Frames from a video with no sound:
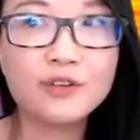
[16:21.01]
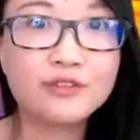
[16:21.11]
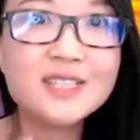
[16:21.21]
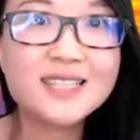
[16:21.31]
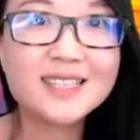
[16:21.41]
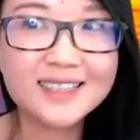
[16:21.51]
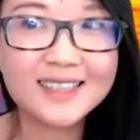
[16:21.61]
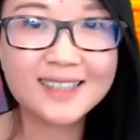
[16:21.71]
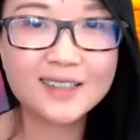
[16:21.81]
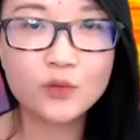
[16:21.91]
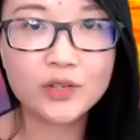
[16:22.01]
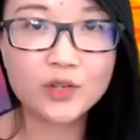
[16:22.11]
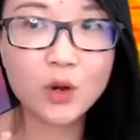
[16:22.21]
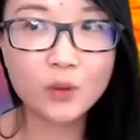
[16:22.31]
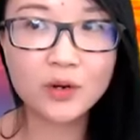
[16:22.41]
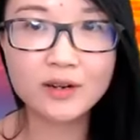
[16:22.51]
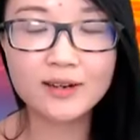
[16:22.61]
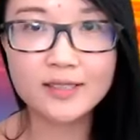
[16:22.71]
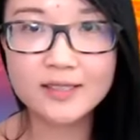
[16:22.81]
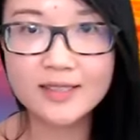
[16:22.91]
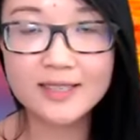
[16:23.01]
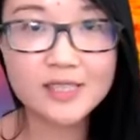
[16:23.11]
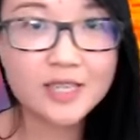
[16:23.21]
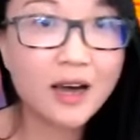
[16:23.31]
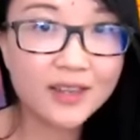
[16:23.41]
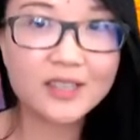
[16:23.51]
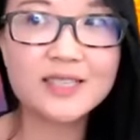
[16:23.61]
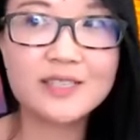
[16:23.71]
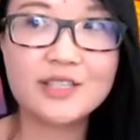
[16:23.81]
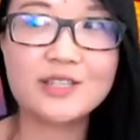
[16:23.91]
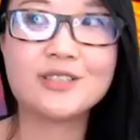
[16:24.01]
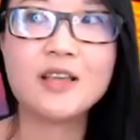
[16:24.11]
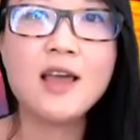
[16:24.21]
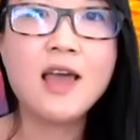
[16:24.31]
physically with coworkers and other teachers.